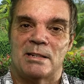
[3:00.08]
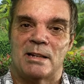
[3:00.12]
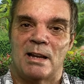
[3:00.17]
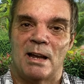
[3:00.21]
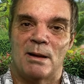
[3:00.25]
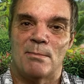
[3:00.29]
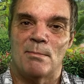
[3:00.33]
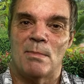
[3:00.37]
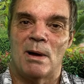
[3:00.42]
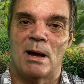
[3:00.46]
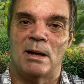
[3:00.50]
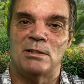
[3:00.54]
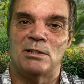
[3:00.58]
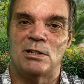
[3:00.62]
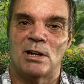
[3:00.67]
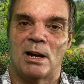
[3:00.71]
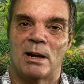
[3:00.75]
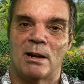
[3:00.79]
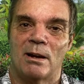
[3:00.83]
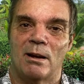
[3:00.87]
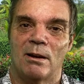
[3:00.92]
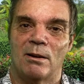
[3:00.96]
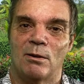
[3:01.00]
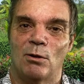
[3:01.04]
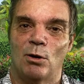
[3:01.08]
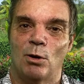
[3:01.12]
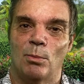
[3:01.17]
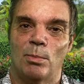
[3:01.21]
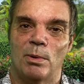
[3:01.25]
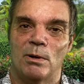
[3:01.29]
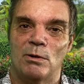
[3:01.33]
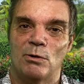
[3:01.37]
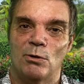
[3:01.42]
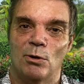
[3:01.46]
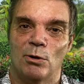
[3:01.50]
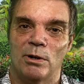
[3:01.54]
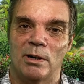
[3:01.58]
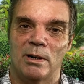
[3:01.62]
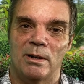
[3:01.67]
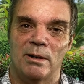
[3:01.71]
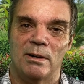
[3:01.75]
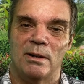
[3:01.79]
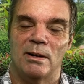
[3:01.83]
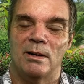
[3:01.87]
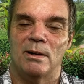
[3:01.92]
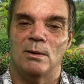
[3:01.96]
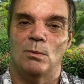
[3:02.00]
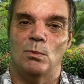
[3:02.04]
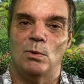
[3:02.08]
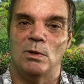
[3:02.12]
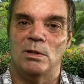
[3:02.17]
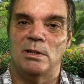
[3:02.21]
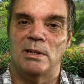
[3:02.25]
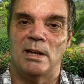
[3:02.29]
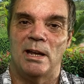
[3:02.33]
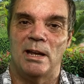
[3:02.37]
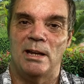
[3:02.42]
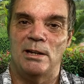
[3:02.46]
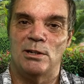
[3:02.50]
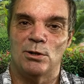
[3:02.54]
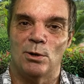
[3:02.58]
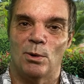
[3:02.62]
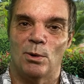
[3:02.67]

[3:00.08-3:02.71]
get my channel up and running with keto